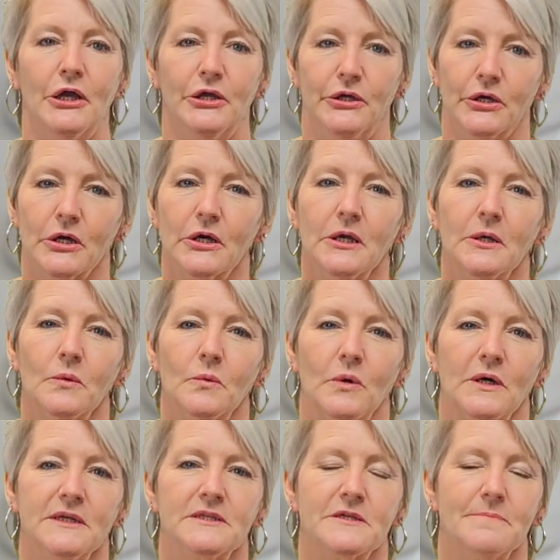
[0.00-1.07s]
You're going to
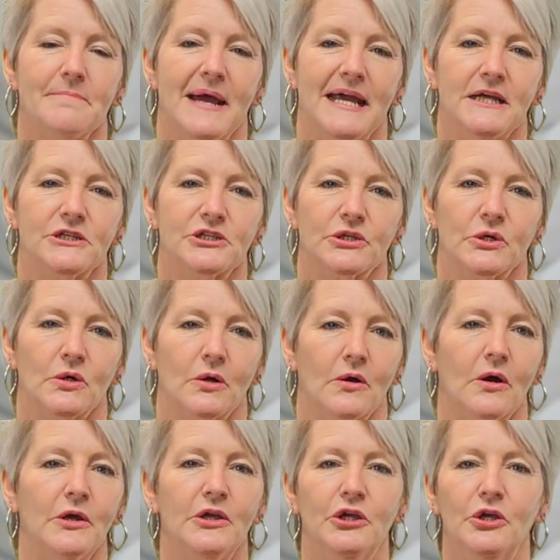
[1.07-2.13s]
want to make
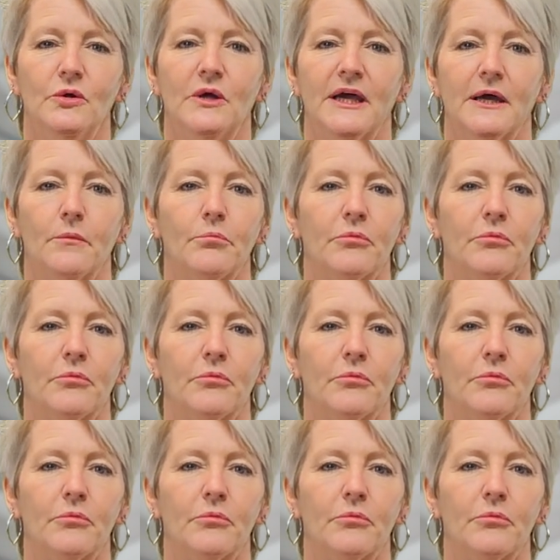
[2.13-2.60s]
sure you get